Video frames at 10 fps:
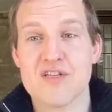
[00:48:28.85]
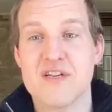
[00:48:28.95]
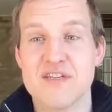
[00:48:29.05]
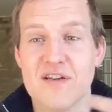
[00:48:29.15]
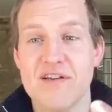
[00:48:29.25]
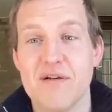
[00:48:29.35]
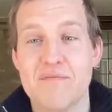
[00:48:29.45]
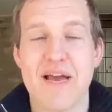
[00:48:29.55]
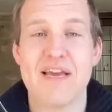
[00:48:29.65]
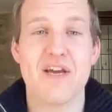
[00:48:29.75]
consulting and
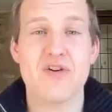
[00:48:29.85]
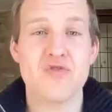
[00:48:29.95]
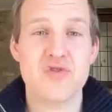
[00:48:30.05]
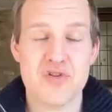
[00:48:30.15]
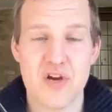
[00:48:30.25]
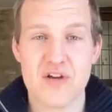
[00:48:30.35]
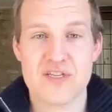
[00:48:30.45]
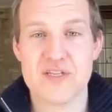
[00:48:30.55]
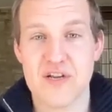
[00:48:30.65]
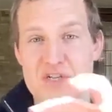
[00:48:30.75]
banking are
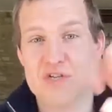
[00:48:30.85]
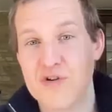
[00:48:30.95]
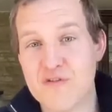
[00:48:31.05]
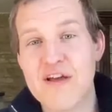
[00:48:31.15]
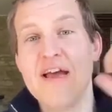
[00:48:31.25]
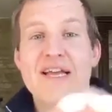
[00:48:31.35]
such a sort of